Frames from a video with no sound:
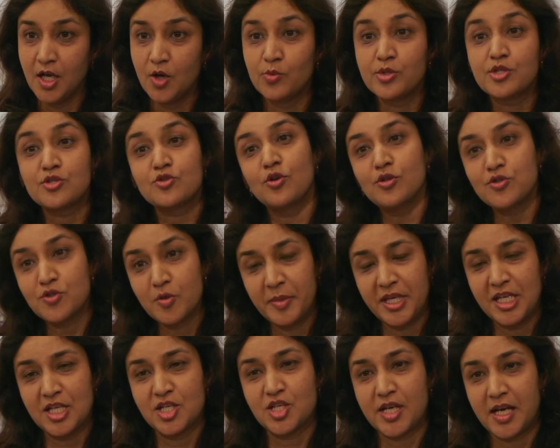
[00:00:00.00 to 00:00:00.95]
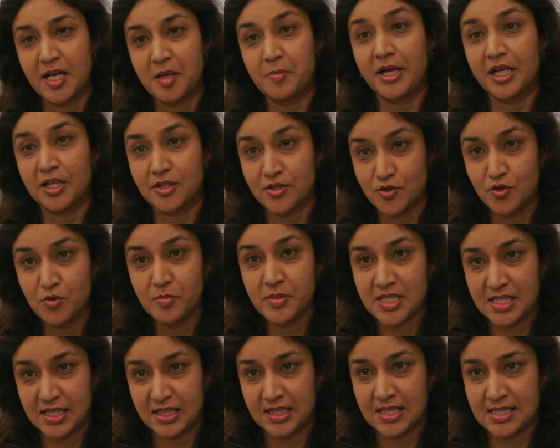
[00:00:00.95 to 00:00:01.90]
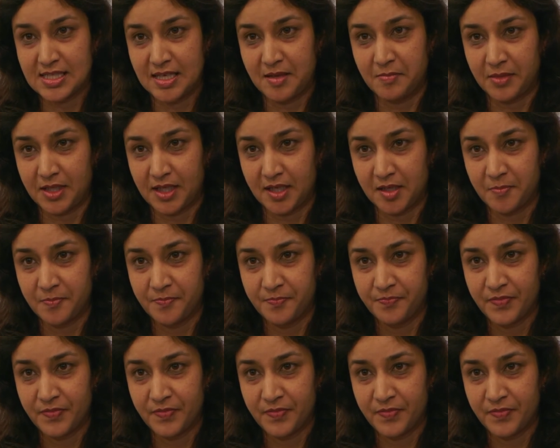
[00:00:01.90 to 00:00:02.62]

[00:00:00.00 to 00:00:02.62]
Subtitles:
which is also being shared by consumers at the same time?